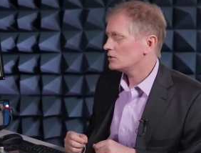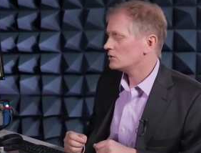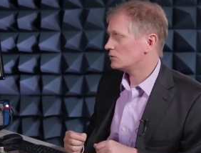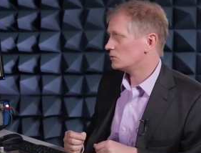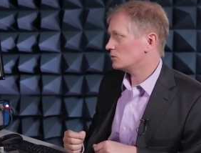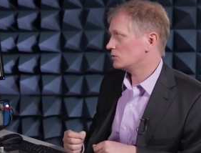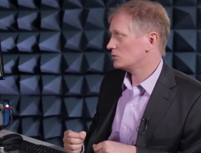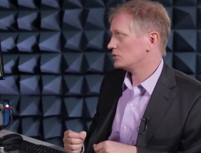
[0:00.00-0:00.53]

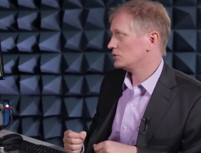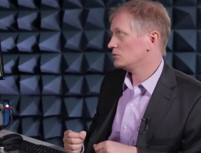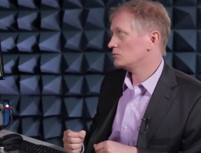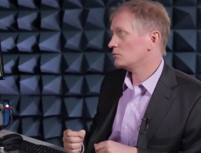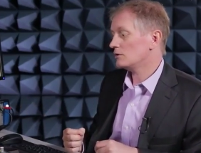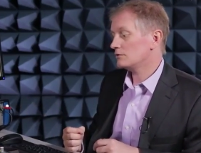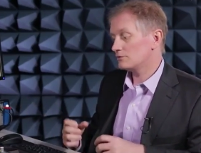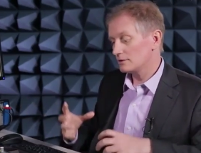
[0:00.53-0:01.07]
or you
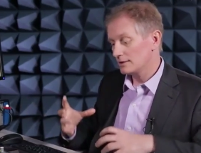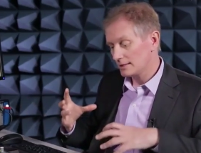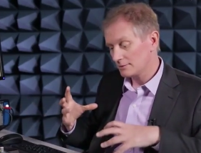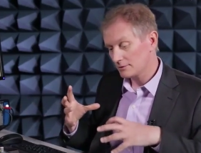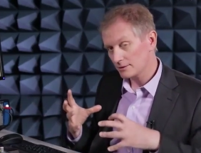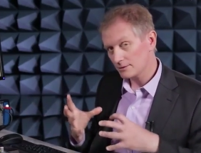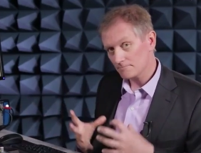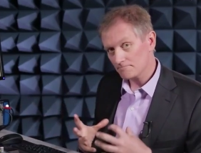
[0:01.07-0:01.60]
want to
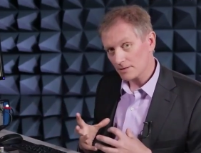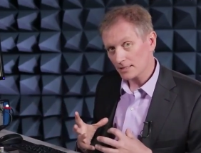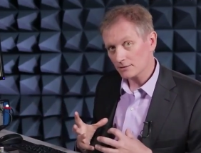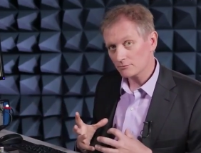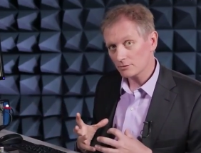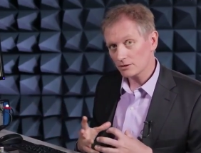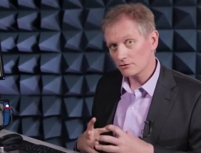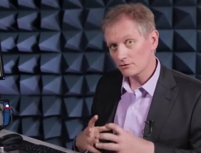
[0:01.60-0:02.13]
limit the
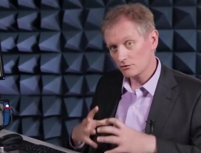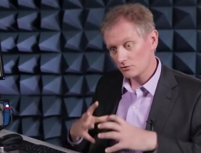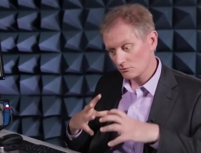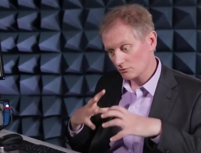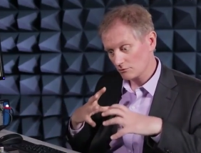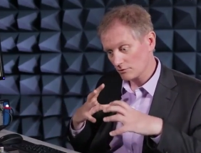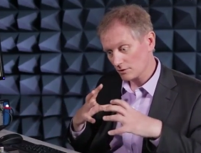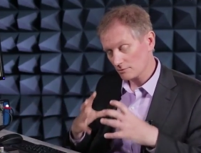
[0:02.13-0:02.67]
bandwidth to
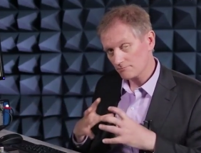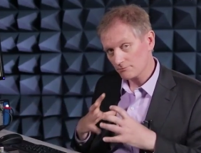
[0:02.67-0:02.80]
a very